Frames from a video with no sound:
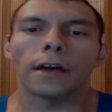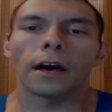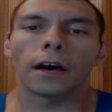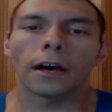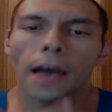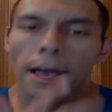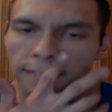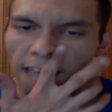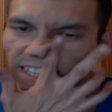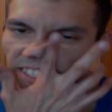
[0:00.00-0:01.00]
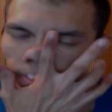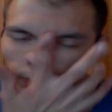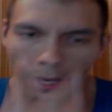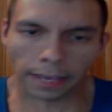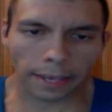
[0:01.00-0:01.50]
as
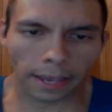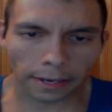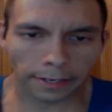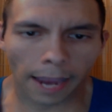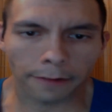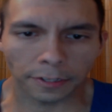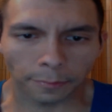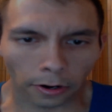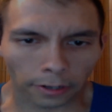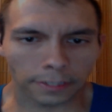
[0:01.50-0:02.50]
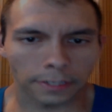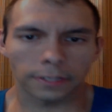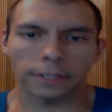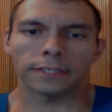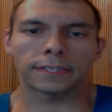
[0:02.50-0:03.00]
actually a counterpart
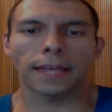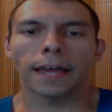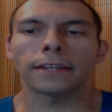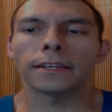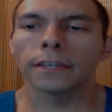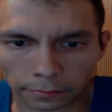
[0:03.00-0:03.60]
instead.